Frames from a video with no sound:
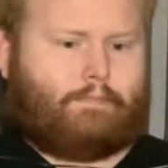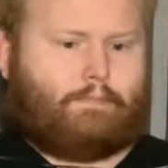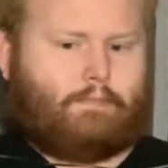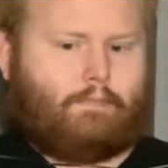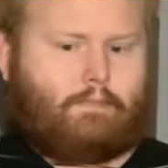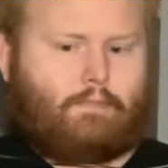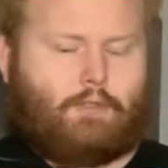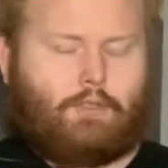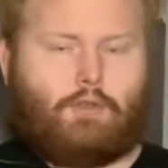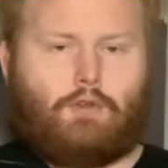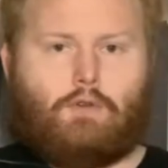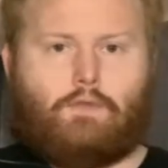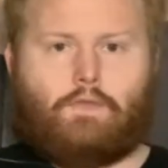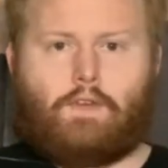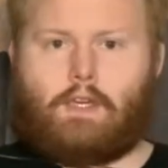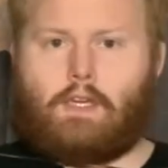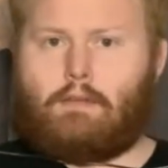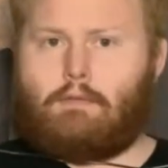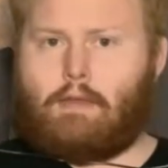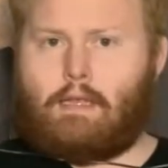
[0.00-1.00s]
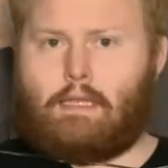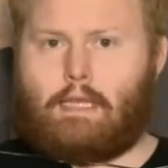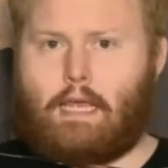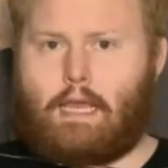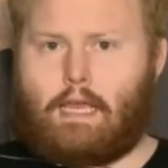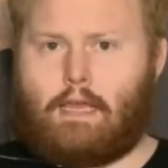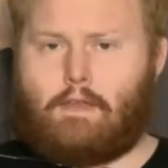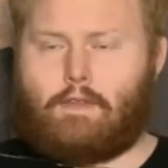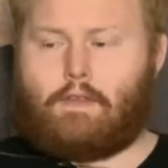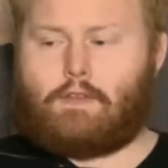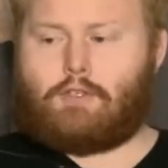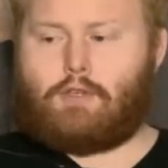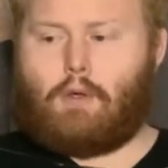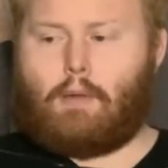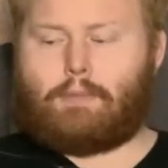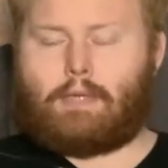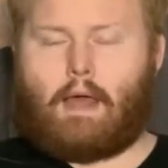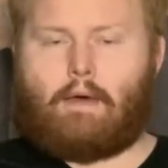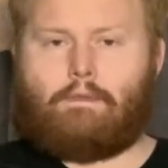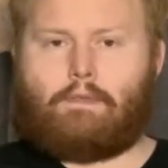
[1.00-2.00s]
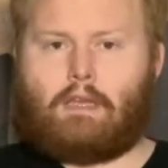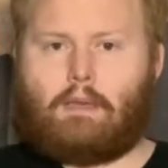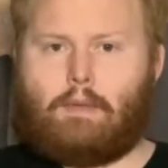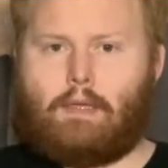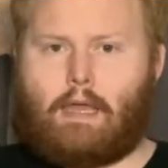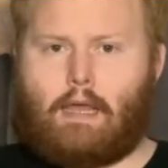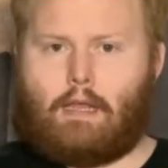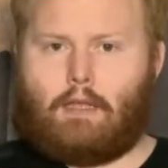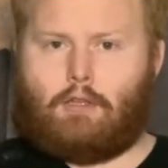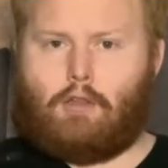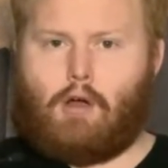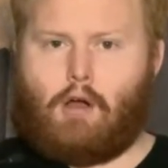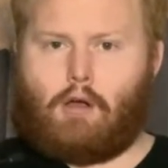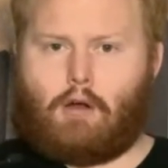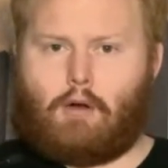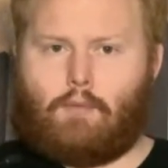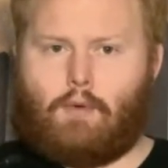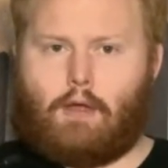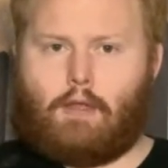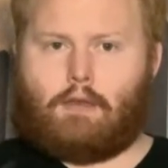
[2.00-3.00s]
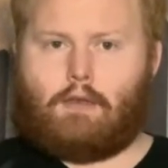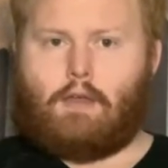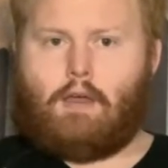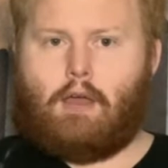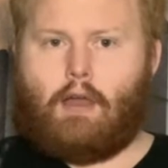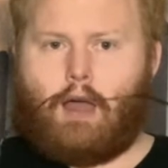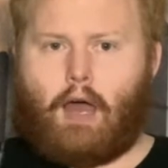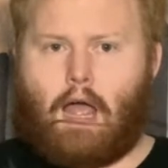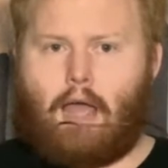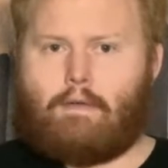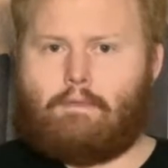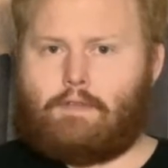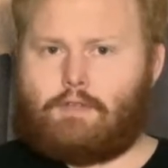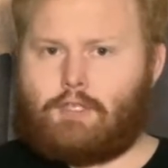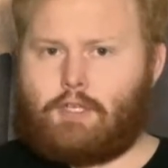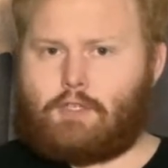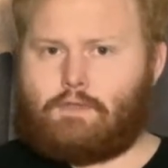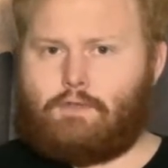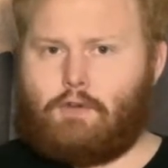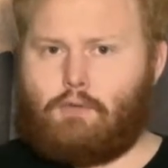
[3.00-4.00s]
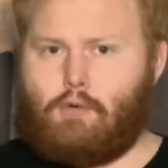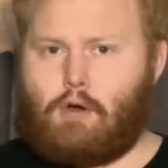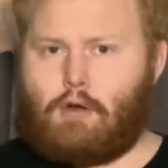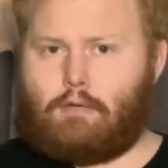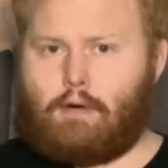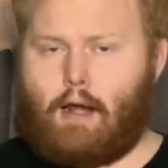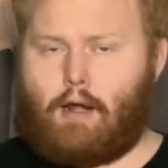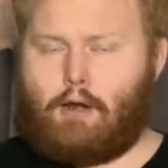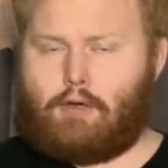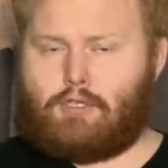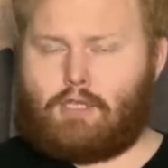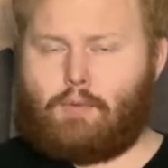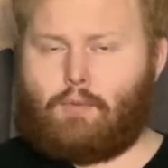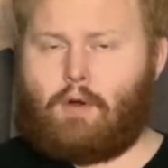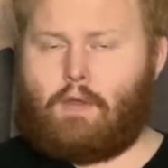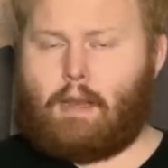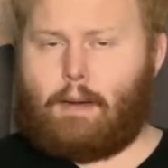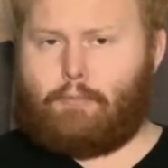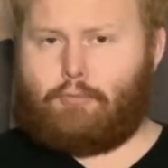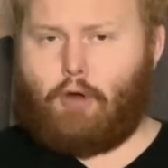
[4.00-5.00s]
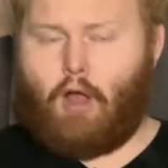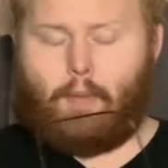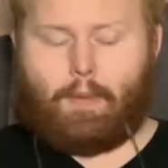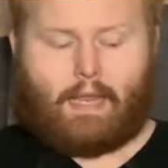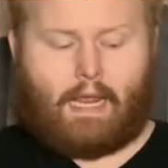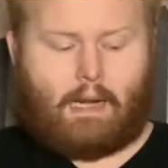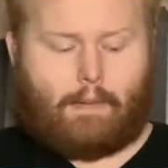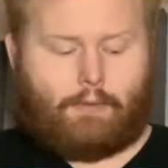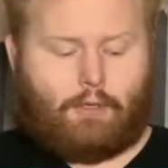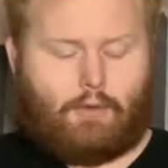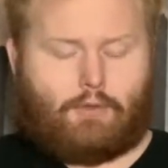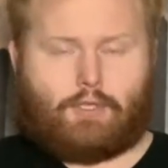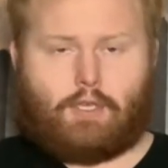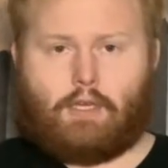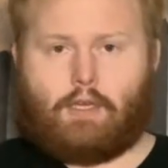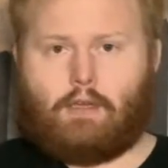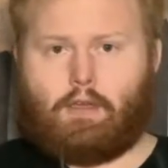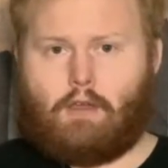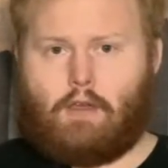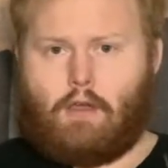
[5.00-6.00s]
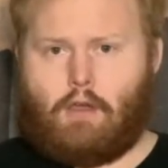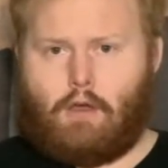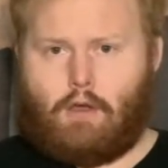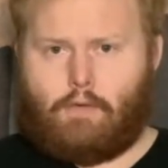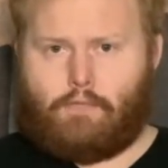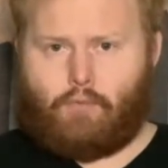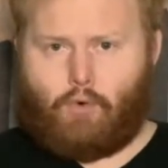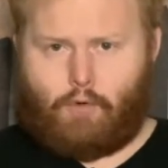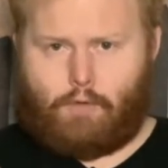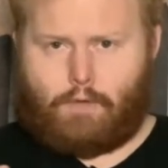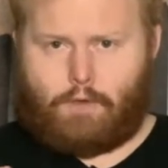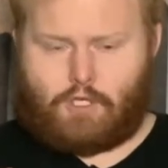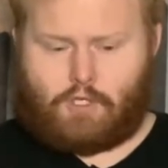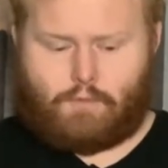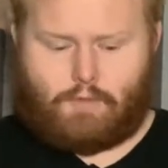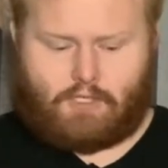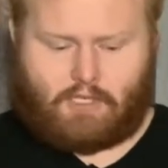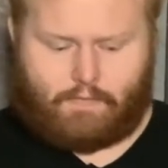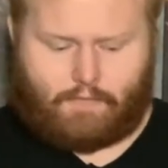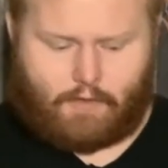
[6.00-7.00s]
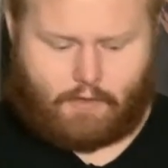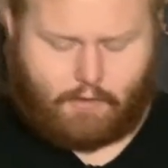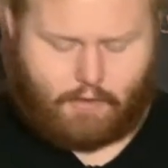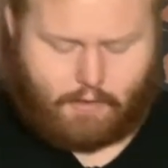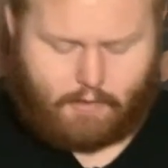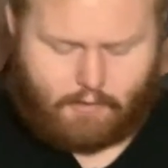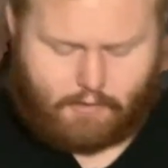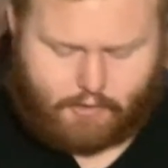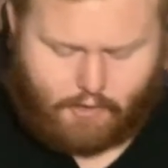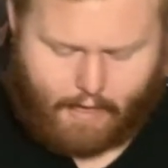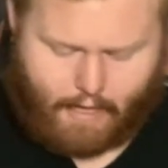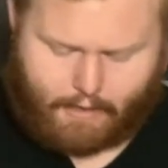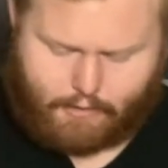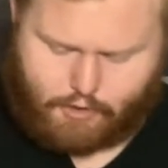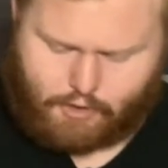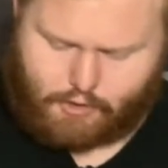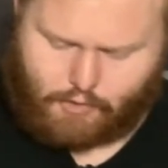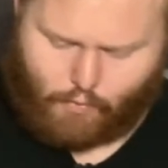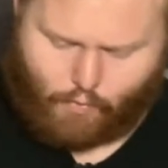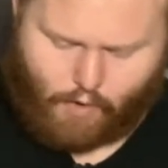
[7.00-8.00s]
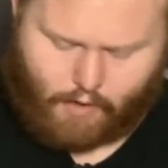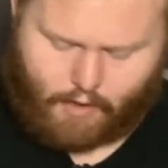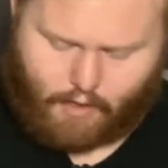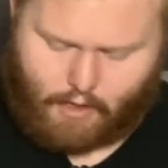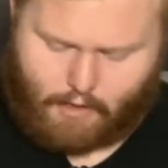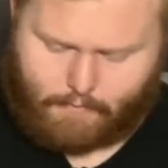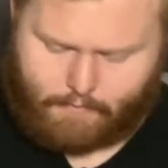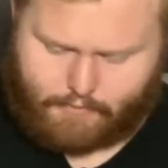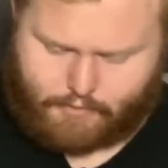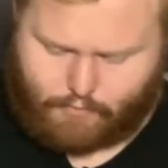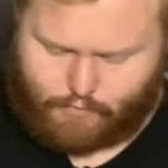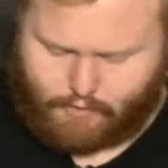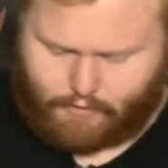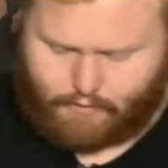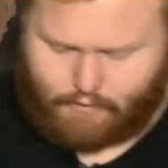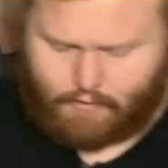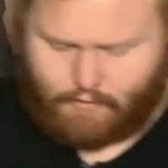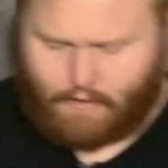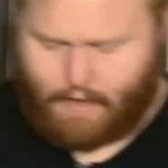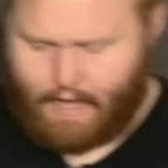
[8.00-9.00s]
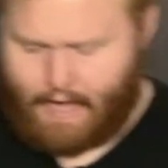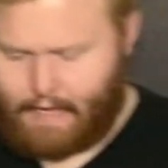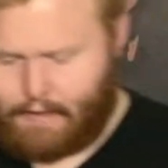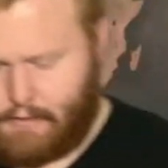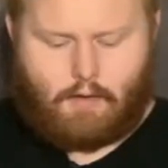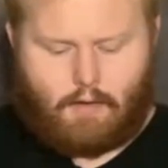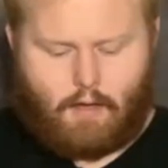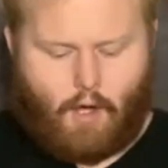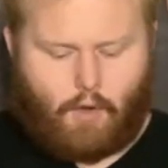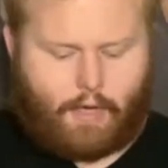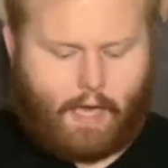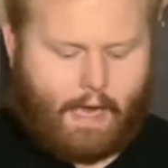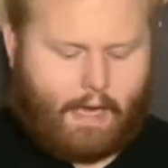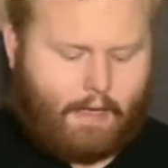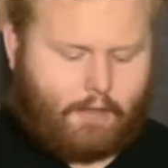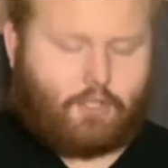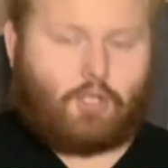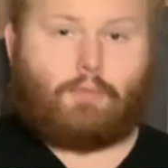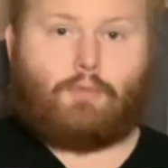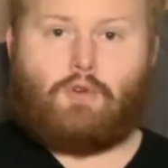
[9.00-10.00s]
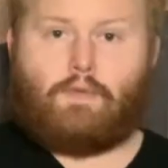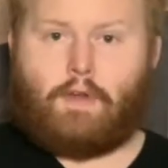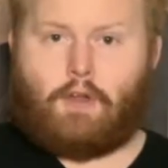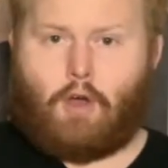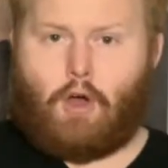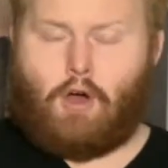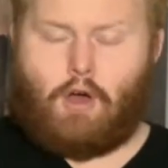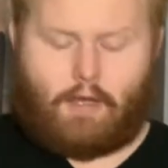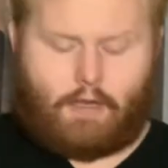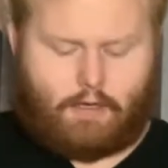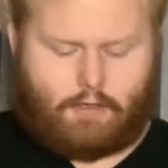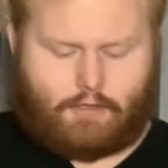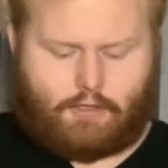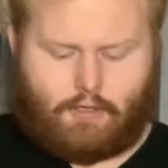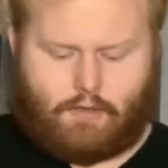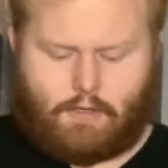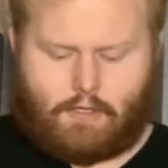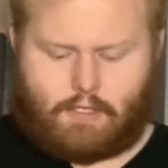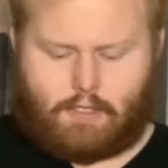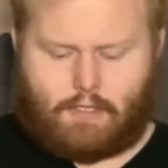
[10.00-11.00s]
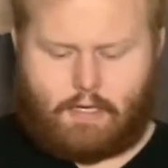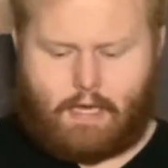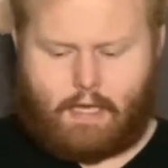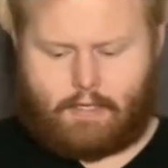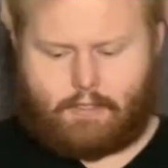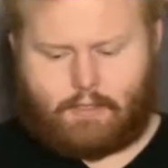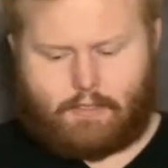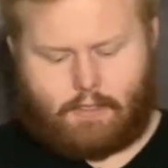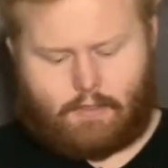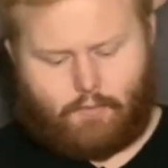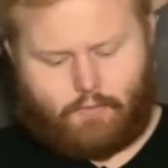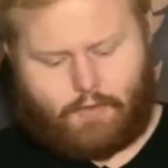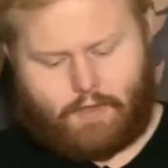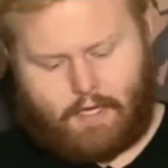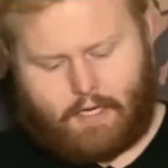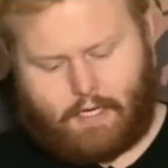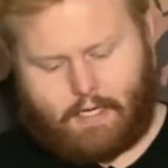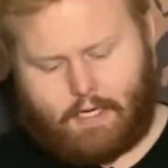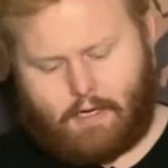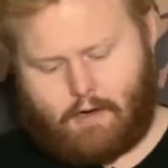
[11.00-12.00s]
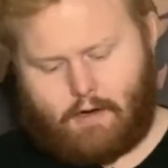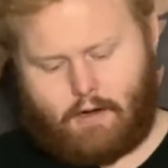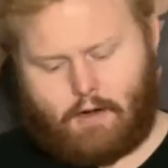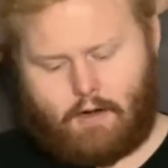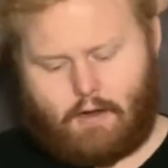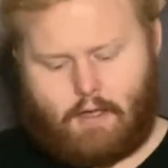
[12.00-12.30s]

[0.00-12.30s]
2 feet in length, so I'm definitely going to be getting a longer one. I have a 6-foot one around here somewhere that I'm probably going to end up using for this specifically. So that's what comes with that. Okay, so moving on to this next thing here.